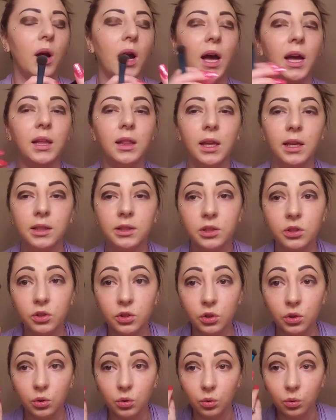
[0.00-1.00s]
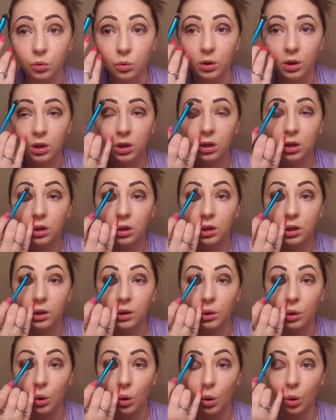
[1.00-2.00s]
I like to do
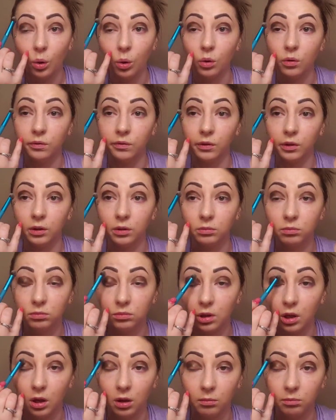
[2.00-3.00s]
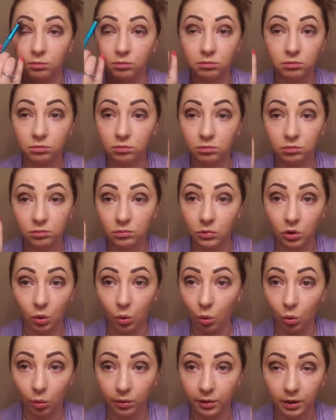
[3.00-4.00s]
all over the
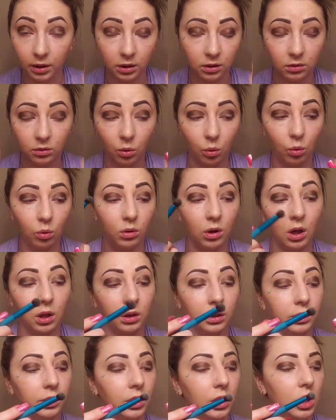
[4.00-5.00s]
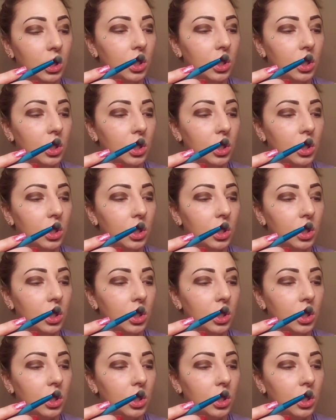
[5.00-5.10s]
whole thing, the whole color.